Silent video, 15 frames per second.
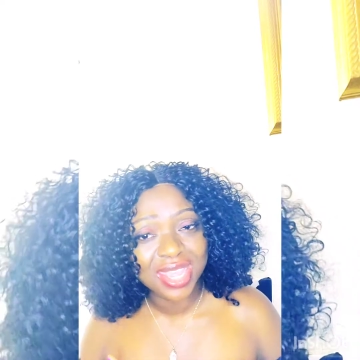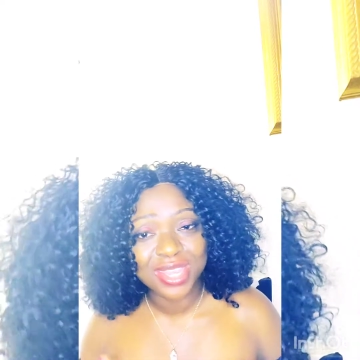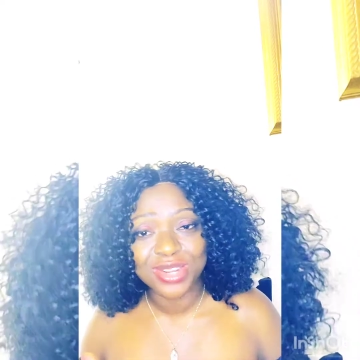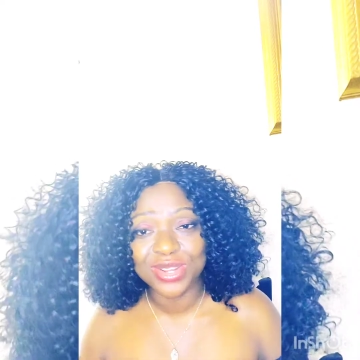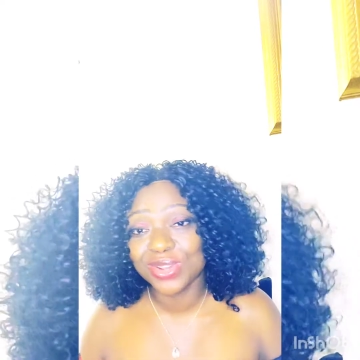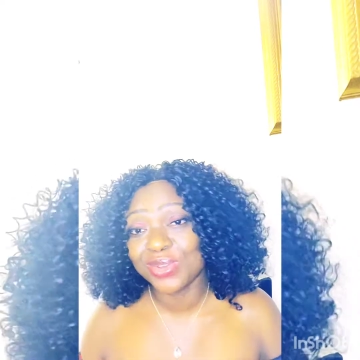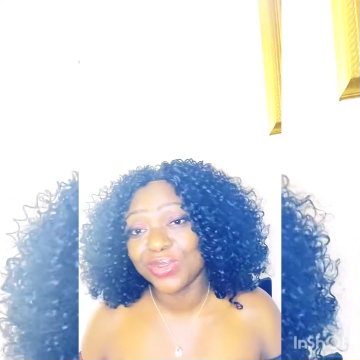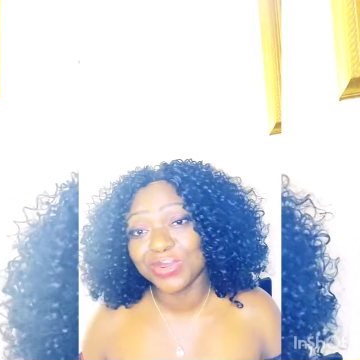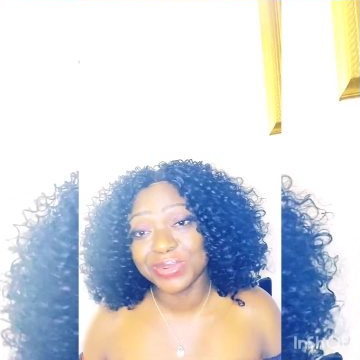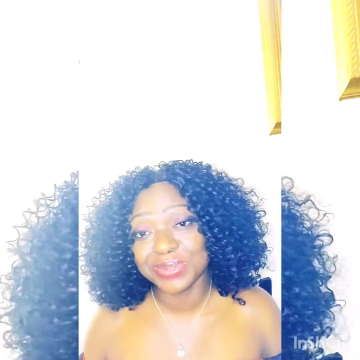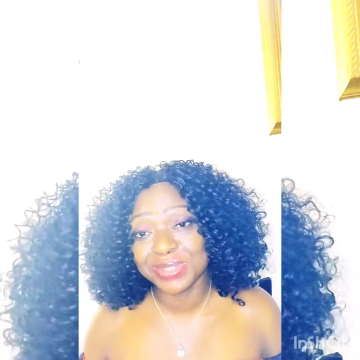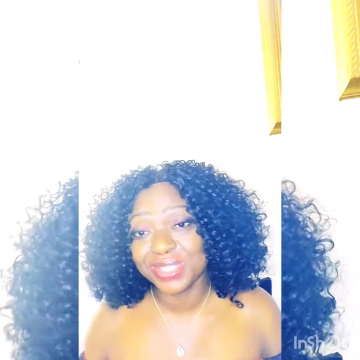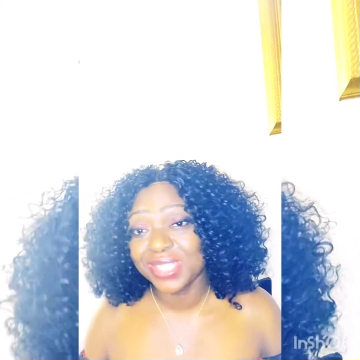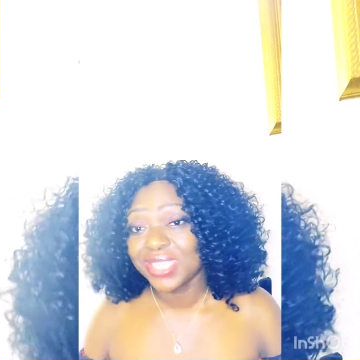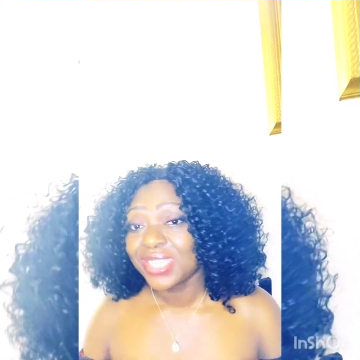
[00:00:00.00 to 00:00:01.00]
I don't know,
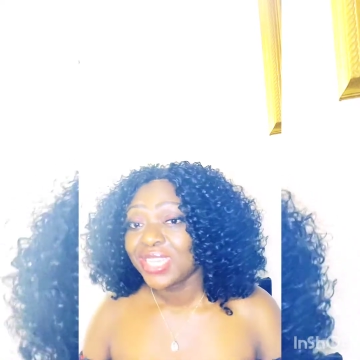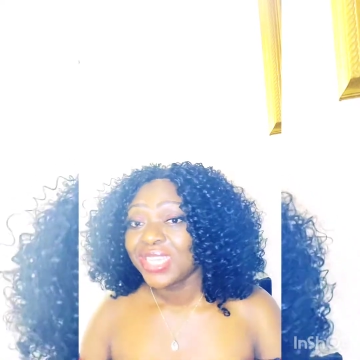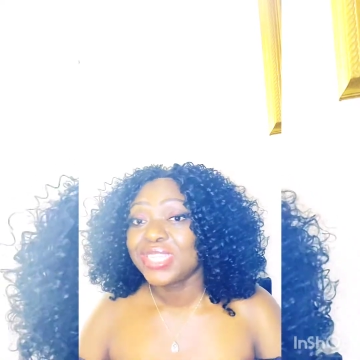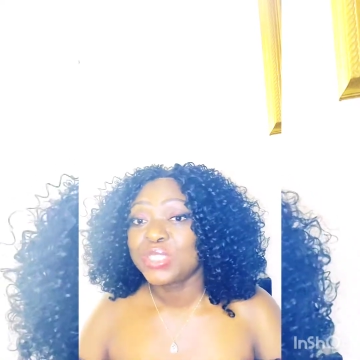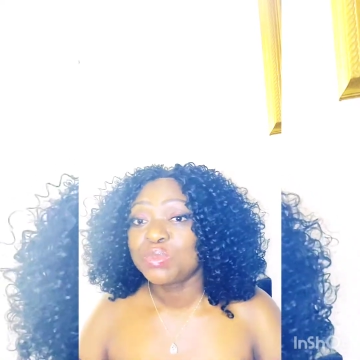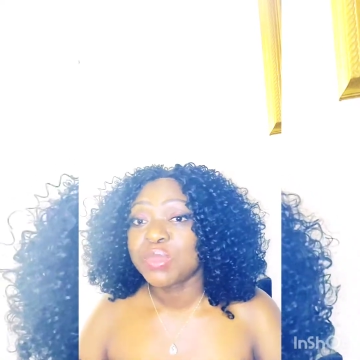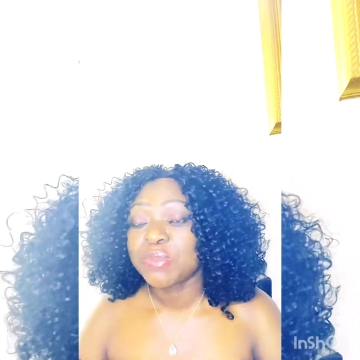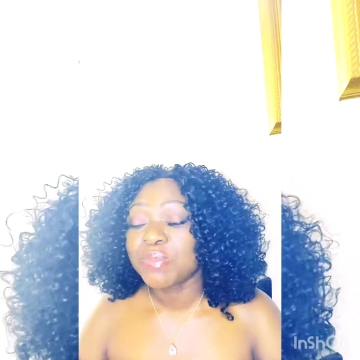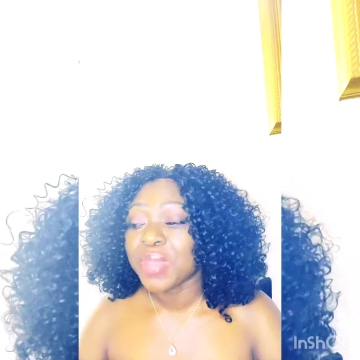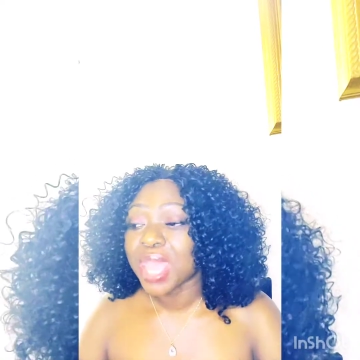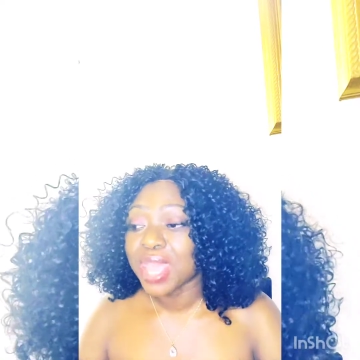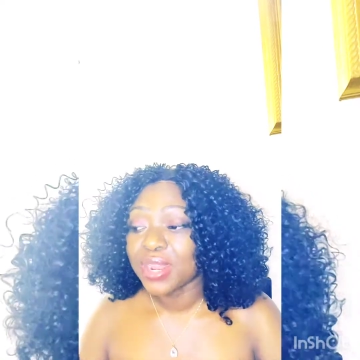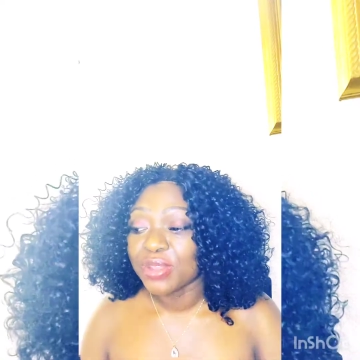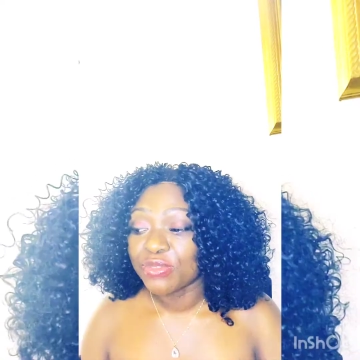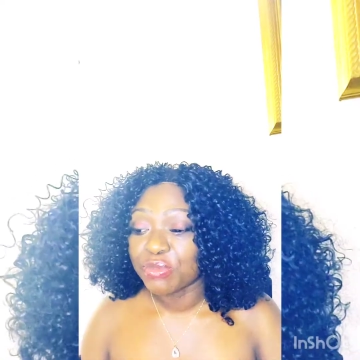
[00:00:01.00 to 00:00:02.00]
it's been
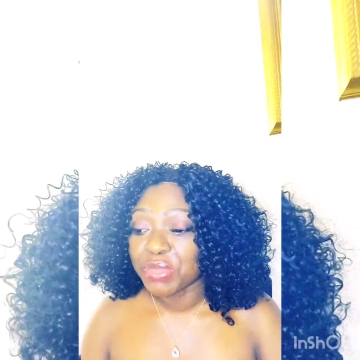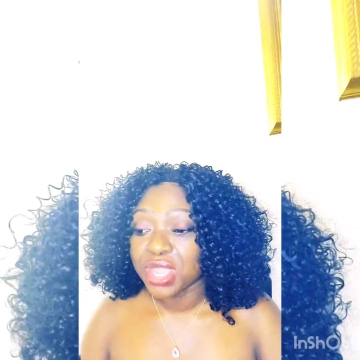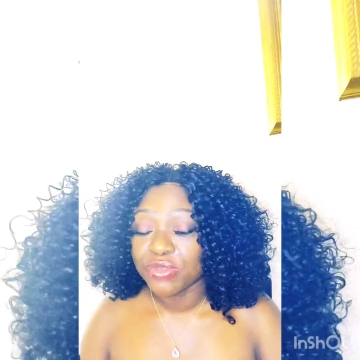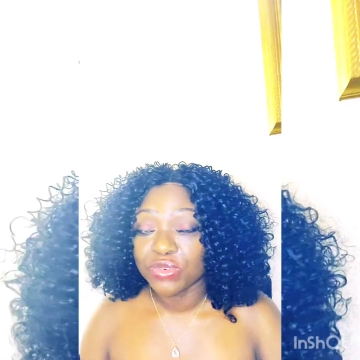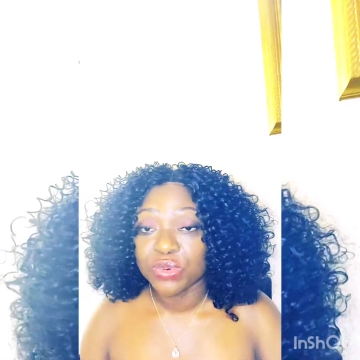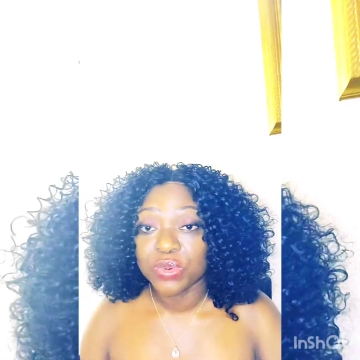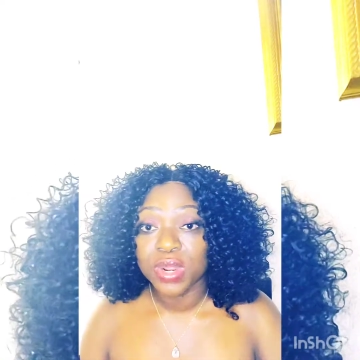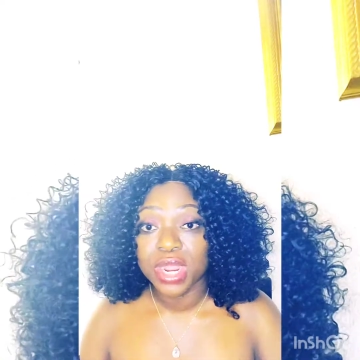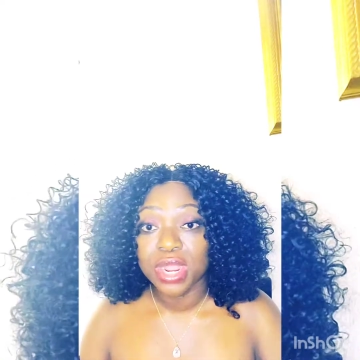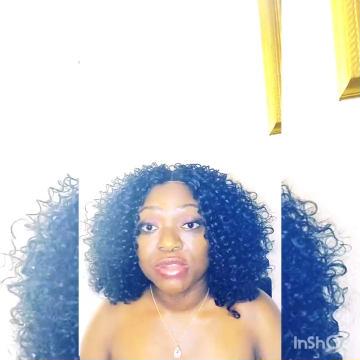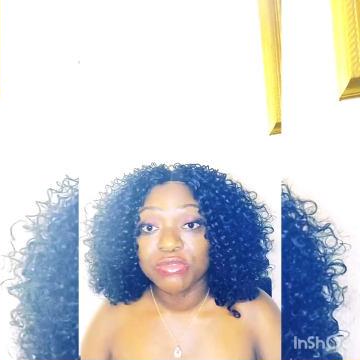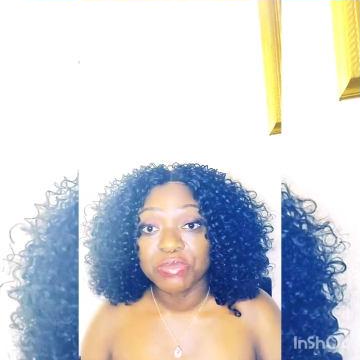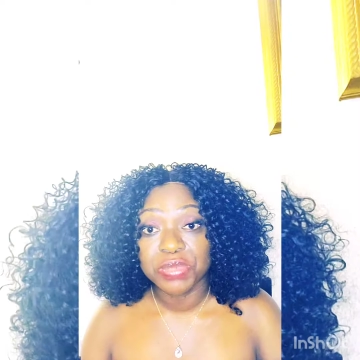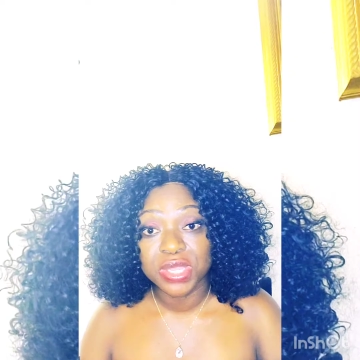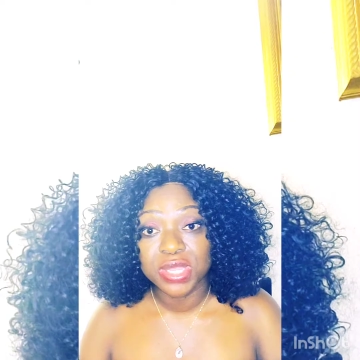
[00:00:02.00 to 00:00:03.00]
part of me everywhere
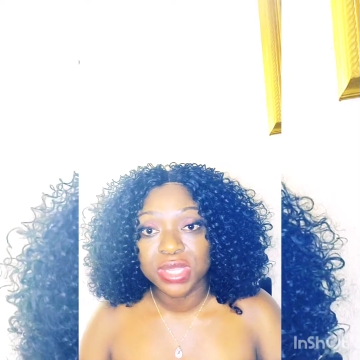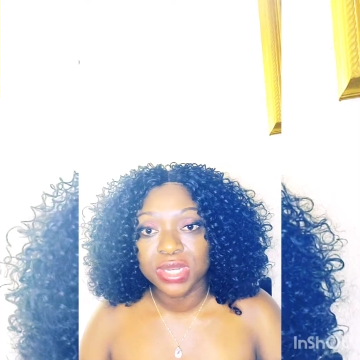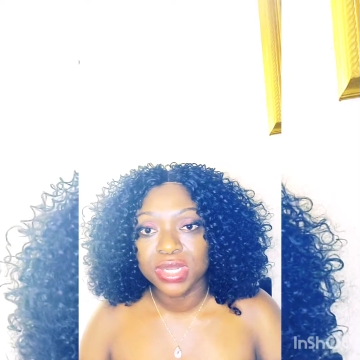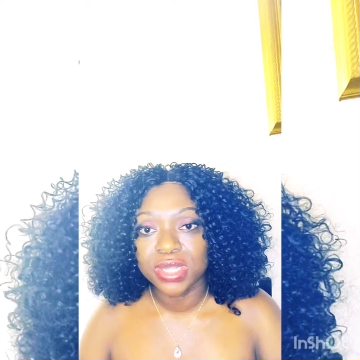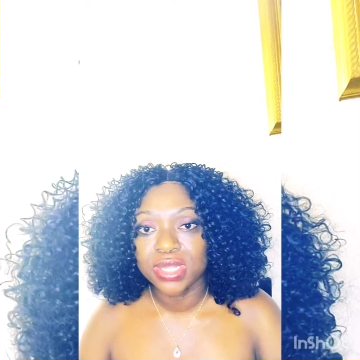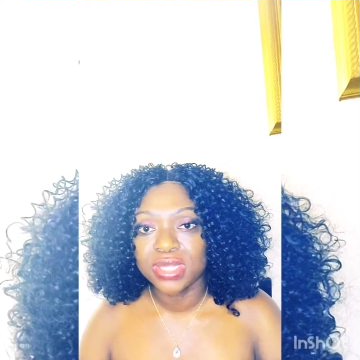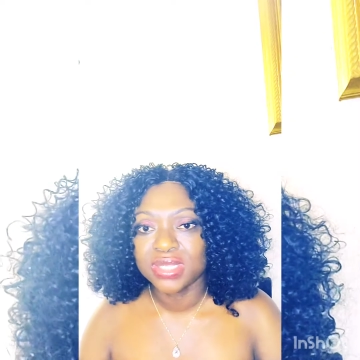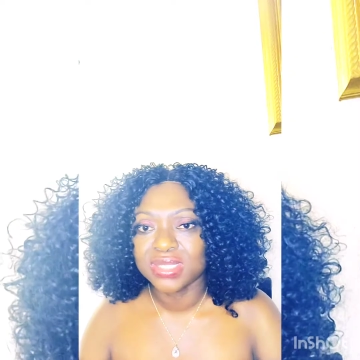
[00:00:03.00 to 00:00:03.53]
I've been.